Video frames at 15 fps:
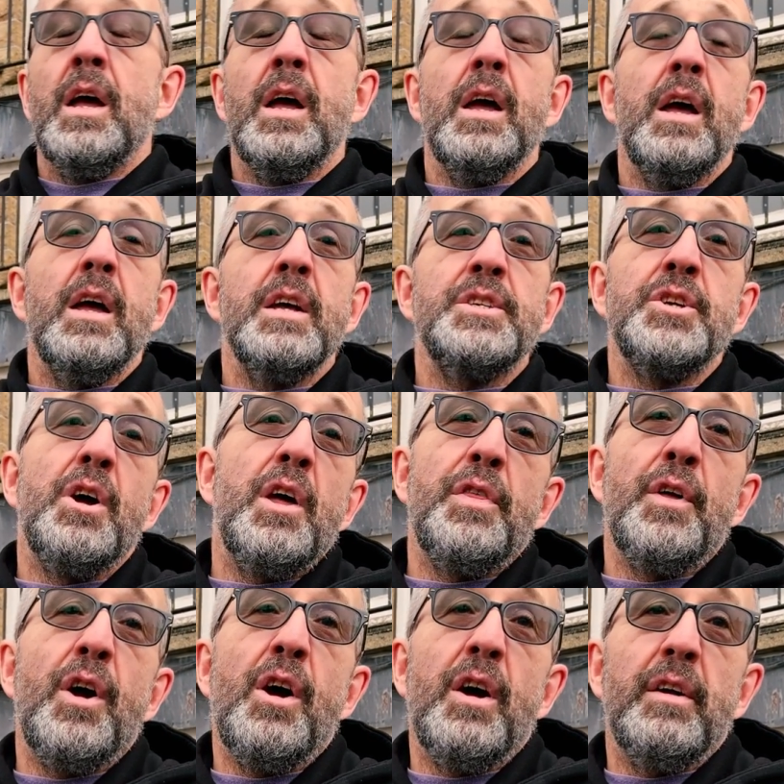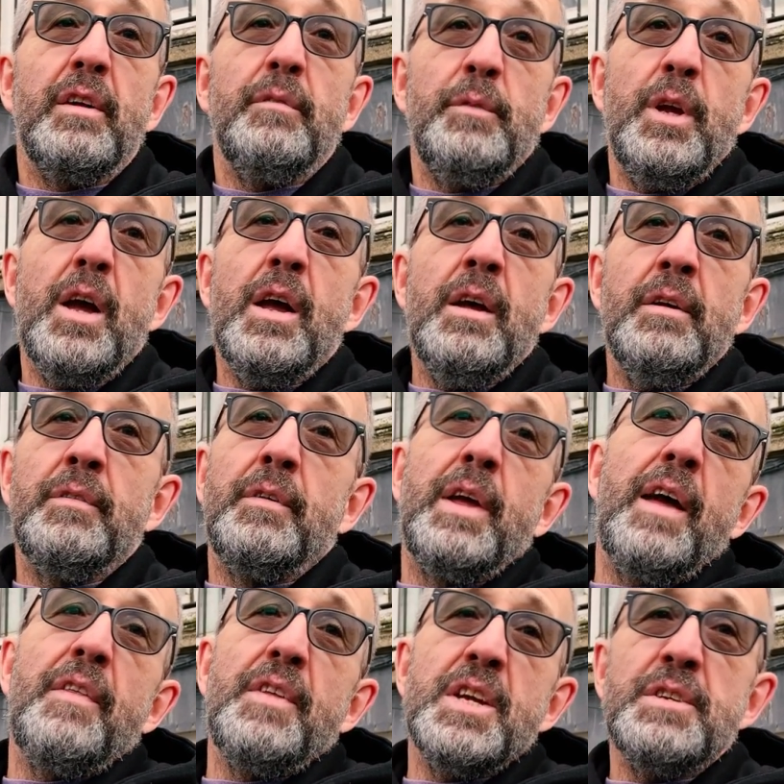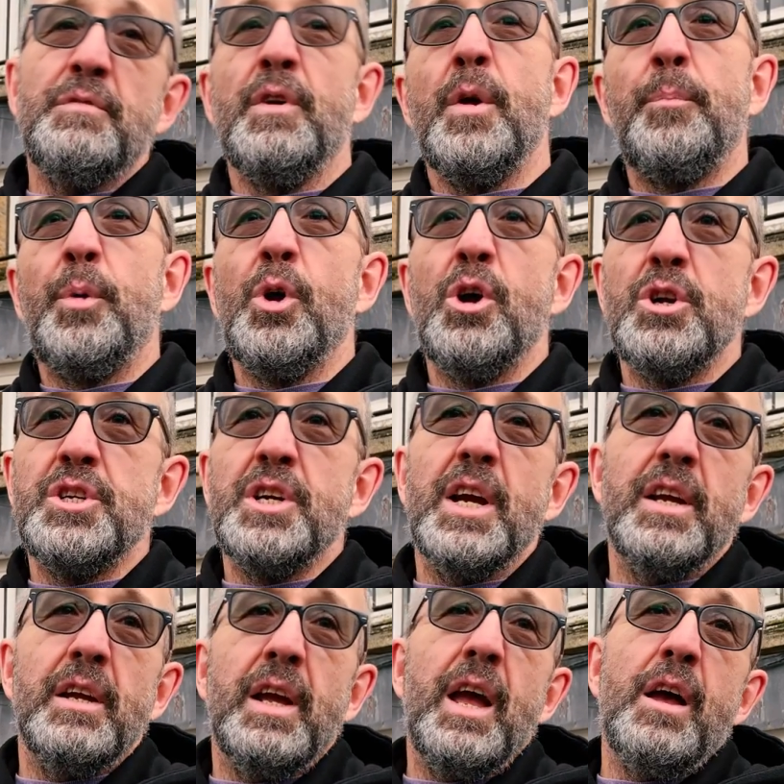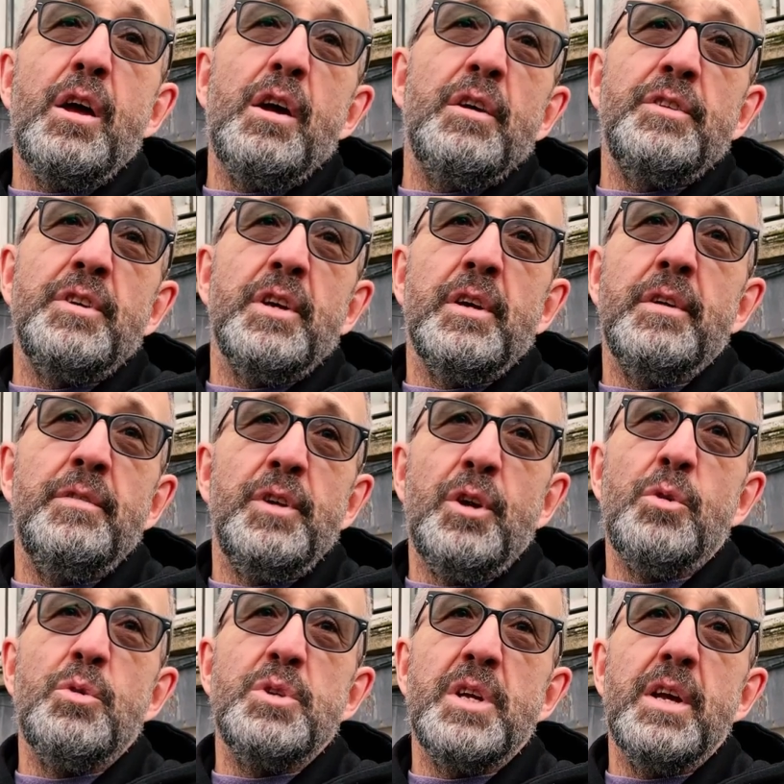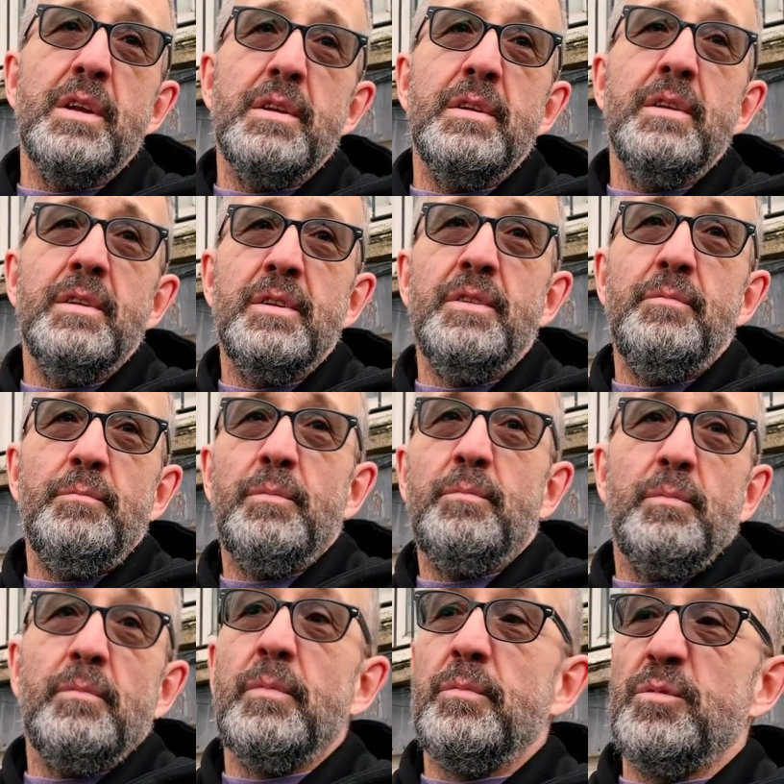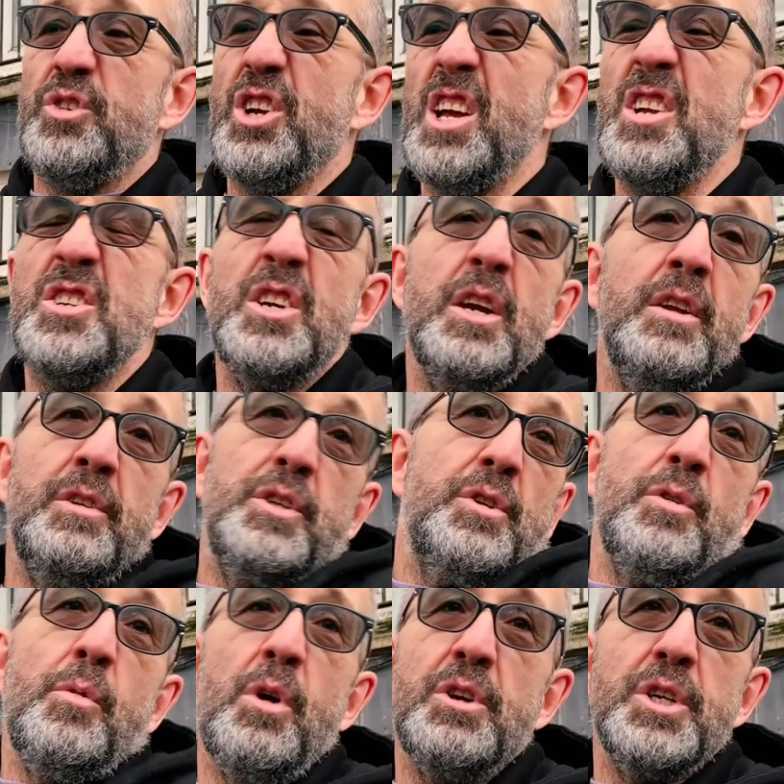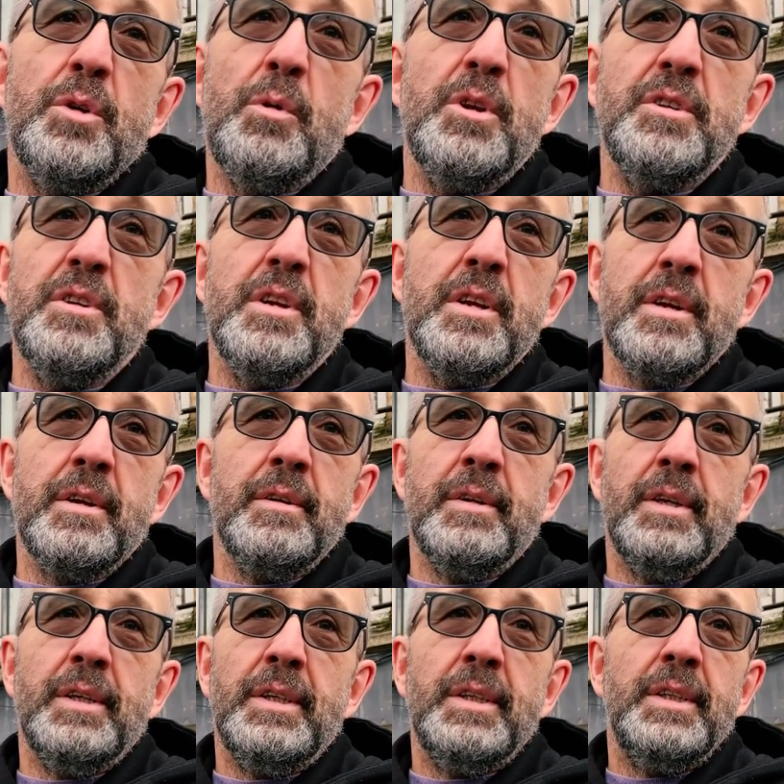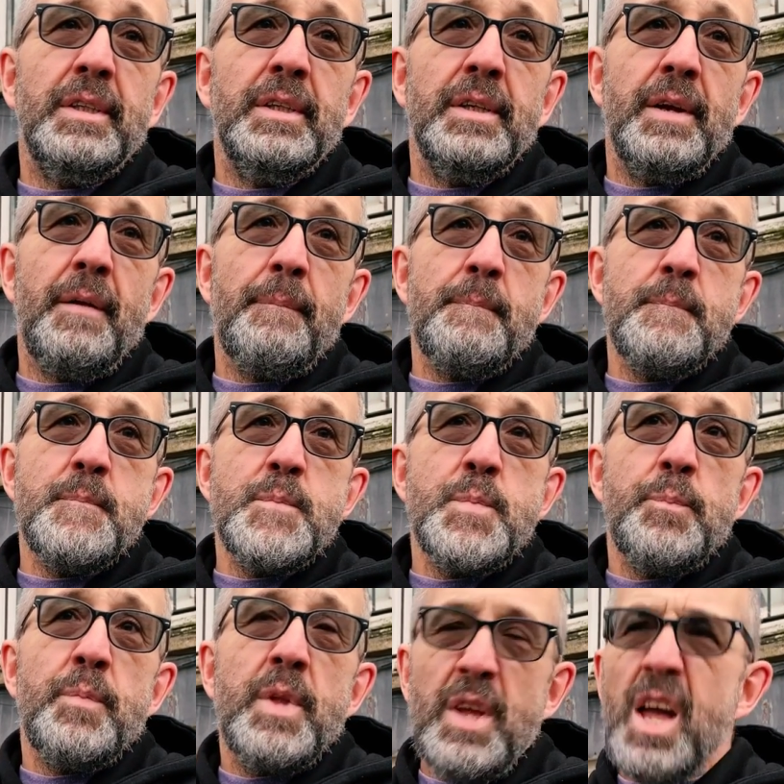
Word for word: Uh, so I thought, yeah, get this for a project, get her to use it and change it to what she wanted. So you can go to shows together on that?